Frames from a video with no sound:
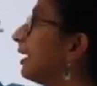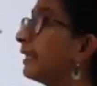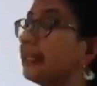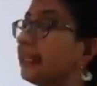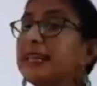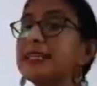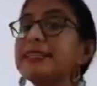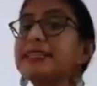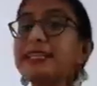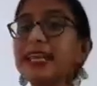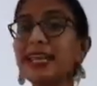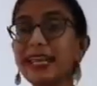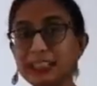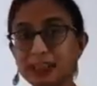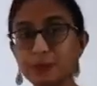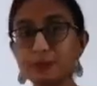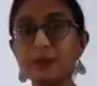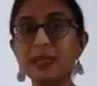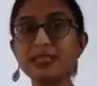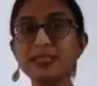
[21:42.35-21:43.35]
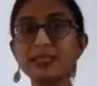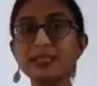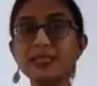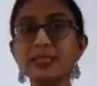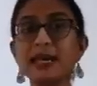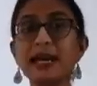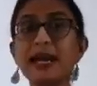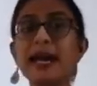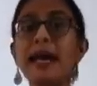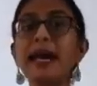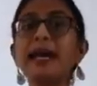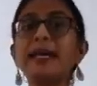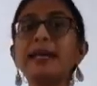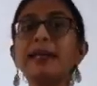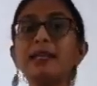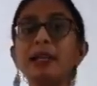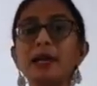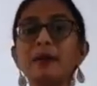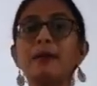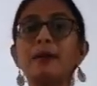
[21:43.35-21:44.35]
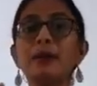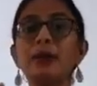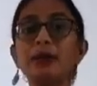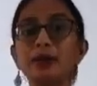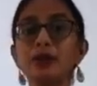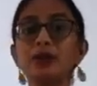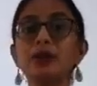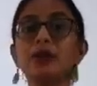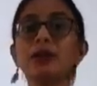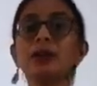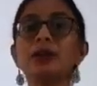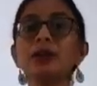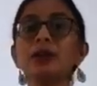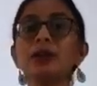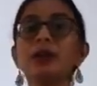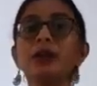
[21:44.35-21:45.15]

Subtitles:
gets expressed and that particular